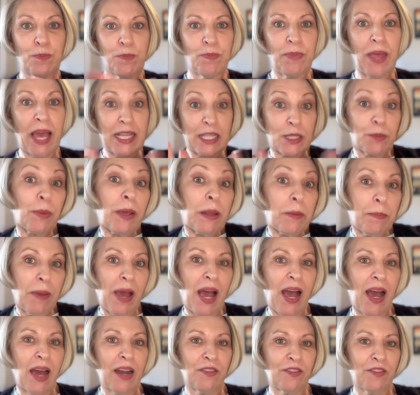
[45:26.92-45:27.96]
that's been
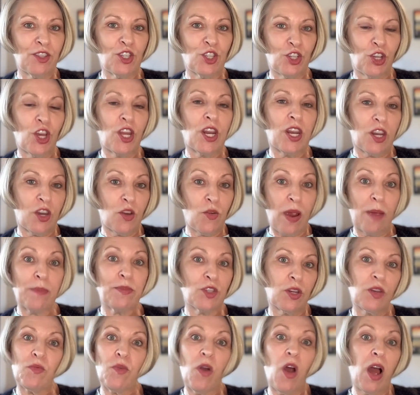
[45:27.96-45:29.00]
part of the journey, and you're
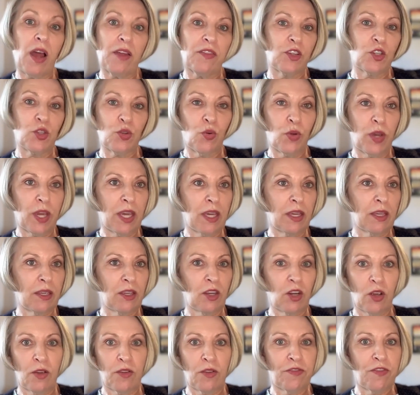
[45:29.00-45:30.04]
absolutely right. If you're talking,
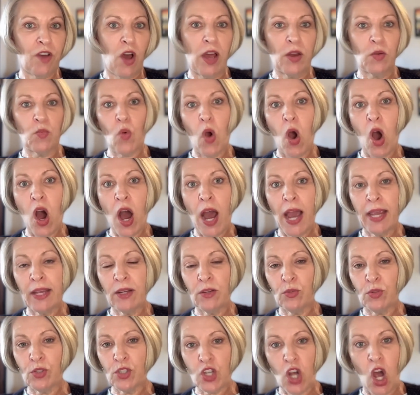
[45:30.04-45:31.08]
fine
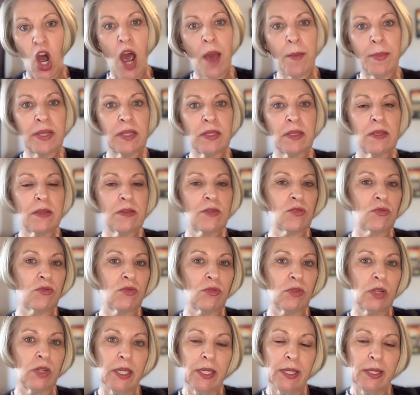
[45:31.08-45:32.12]
wine or diamonds
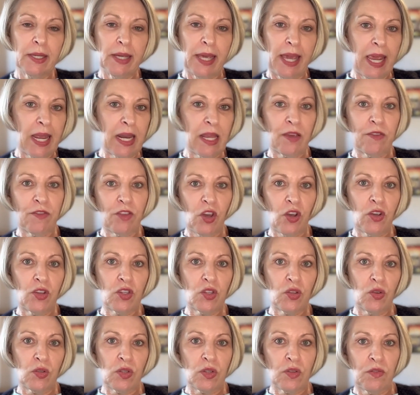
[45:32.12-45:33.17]
or any of
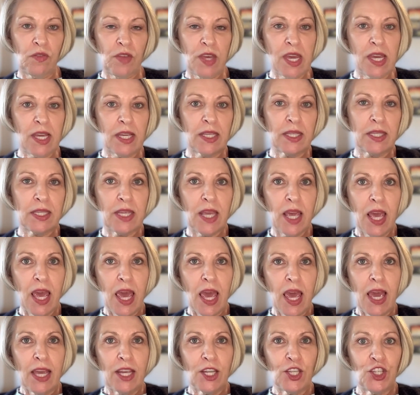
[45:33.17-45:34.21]
those sorts of things,
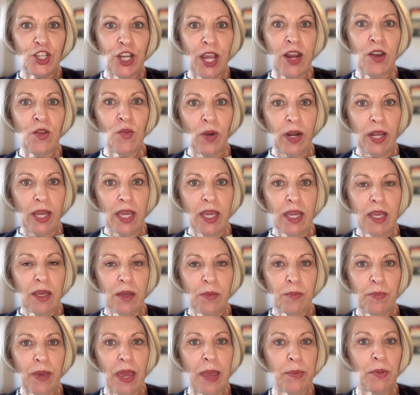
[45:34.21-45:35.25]
generally
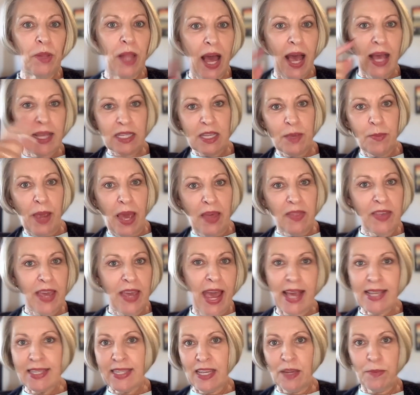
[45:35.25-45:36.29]
people ask about the
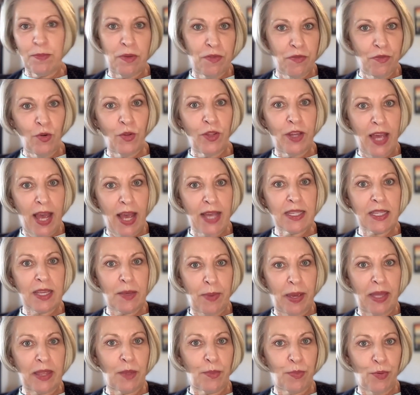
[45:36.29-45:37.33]
asset before they ask
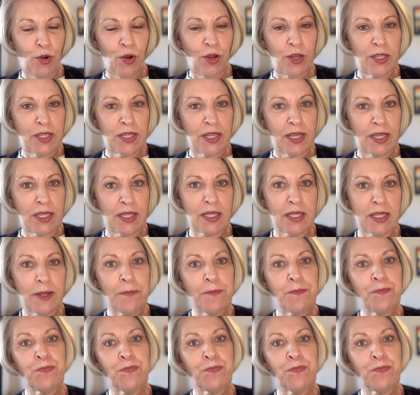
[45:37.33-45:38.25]
about the process.